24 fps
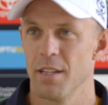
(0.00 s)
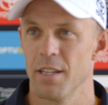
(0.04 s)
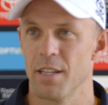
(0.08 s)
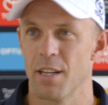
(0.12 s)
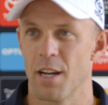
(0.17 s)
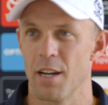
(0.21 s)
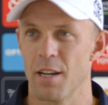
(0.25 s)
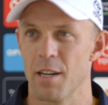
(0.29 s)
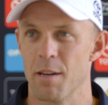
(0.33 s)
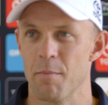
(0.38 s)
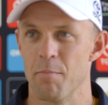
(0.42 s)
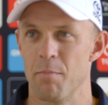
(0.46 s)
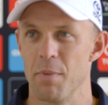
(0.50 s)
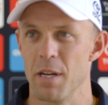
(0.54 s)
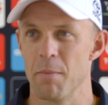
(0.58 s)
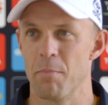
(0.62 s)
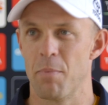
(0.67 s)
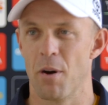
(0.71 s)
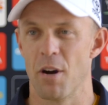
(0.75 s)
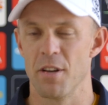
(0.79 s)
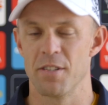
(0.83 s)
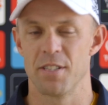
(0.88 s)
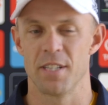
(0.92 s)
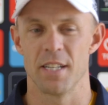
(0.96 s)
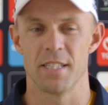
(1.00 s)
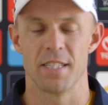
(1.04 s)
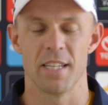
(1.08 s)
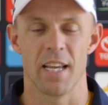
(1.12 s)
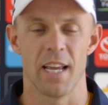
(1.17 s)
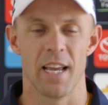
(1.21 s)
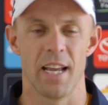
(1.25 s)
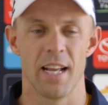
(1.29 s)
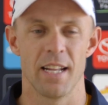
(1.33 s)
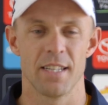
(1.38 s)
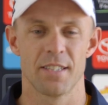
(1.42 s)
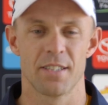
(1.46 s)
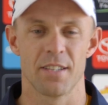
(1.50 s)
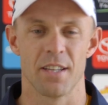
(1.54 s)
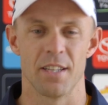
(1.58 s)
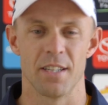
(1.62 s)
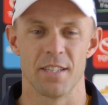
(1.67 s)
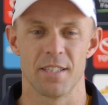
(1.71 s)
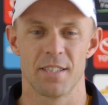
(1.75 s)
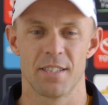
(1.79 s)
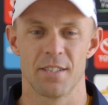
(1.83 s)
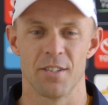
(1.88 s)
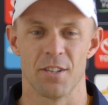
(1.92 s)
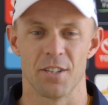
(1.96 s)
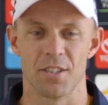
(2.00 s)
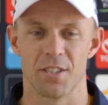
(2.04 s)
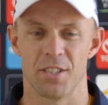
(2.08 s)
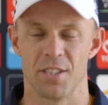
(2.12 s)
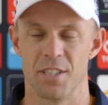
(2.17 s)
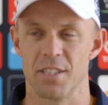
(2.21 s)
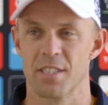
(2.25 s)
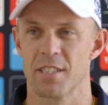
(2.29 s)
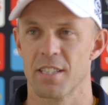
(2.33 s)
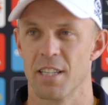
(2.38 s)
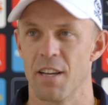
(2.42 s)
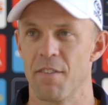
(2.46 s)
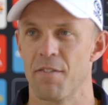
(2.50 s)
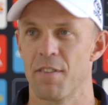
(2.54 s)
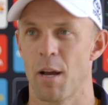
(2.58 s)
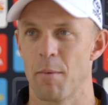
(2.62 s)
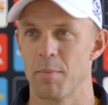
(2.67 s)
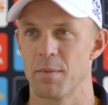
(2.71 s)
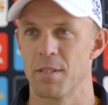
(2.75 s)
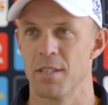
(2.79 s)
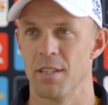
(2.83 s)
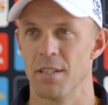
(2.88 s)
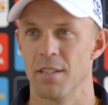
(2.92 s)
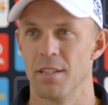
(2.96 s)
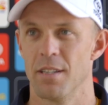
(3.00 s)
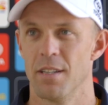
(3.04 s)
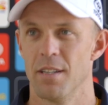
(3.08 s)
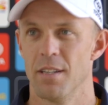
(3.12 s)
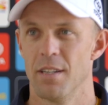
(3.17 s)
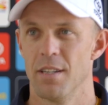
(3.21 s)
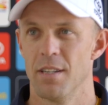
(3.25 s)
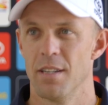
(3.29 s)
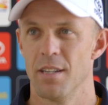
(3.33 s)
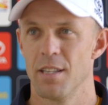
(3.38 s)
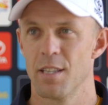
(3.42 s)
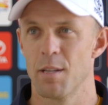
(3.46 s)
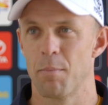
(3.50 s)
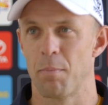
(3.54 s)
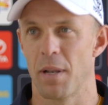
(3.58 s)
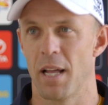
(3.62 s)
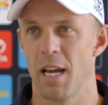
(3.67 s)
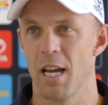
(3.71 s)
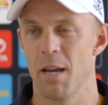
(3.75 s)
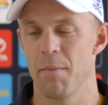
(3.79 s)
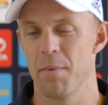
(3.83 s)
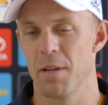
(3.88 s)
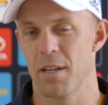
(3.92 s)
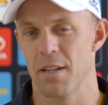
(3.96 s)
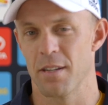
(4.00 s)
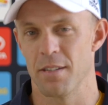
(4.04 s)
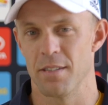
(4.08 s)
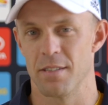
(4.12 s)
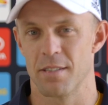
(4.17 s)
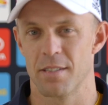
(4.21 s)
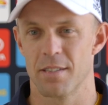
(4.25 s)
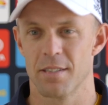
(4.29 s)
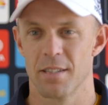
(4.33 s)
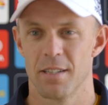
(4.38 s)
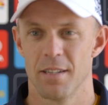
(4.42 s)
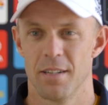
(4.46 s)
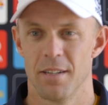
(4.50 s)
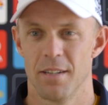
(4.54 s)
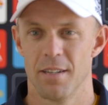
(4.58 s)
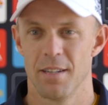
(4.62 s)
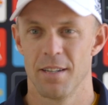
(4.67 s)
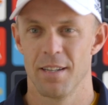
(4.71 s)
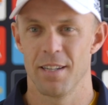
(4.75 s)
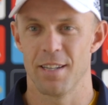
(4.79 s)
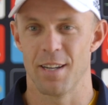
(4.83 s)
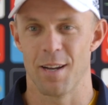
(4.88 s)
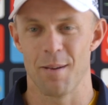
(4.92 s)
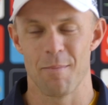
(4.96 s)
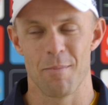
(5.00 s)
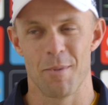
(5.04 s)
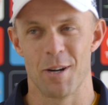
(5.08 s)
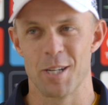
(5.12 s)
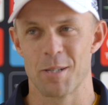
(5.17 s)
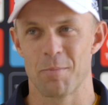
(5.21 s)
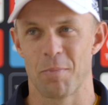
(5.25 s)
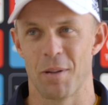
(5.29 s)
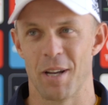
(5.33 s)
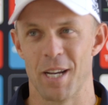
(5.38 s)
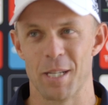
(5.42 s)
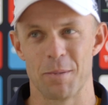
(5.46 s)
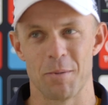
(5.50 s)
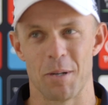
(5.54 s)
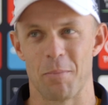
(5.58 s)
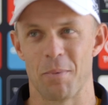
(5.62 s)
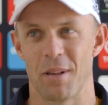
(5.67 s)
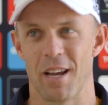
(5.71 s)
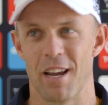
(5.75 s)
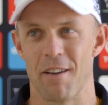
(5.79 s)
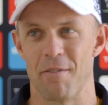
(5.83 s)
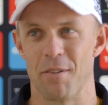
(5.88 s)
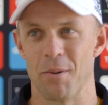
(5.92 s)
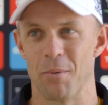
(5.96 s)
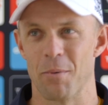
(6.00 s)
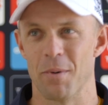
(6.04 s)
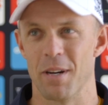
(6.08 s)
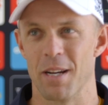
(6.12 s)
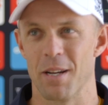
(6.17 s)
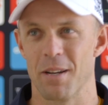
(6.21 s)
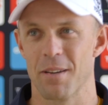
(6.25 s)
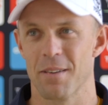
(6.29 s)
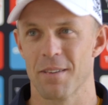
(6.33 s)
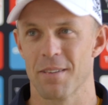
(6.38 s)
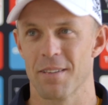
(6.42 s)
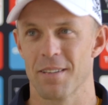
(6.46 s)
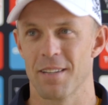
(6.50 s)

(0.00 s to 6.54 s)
you know, in, in both sets of hands, so that it's not just left up to the player because you know most players want to play every week.